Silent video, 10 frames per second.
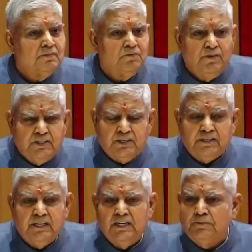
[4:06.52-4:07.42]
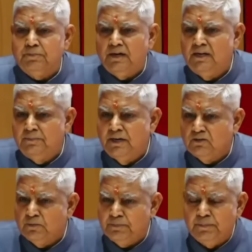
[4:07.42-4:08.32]
We sitting in parliament
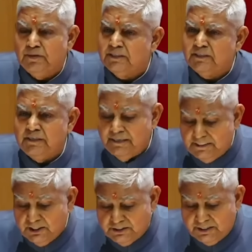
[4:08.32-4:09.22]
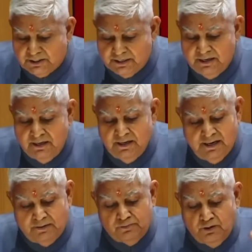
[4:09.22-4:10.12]
or people sitting in legislature
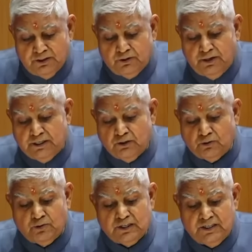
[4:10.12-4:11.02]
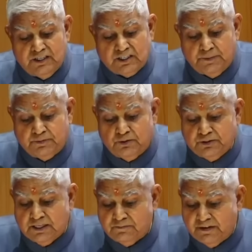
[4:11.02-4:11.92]
have no authority to script
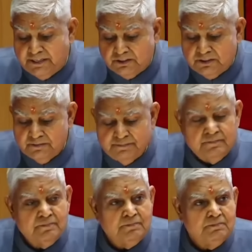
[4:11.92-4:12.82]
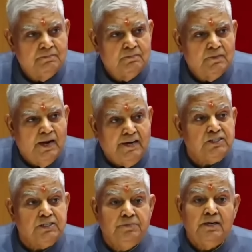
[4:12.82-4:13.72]
judicial verdicts. And
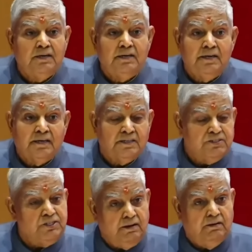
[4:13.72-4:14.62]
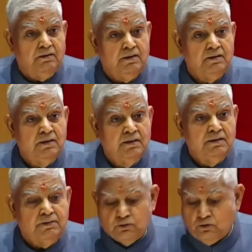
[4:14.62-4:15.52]
similarly, I can say
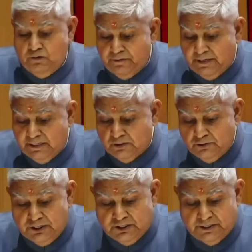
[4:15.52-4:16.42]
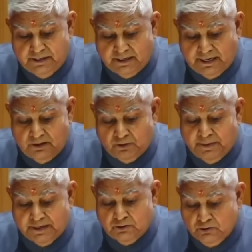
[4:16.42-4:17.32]
with confidence, judiciary cannot
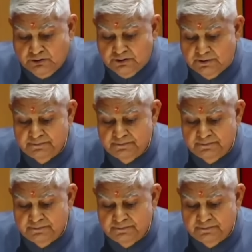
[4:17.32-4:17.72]
make laws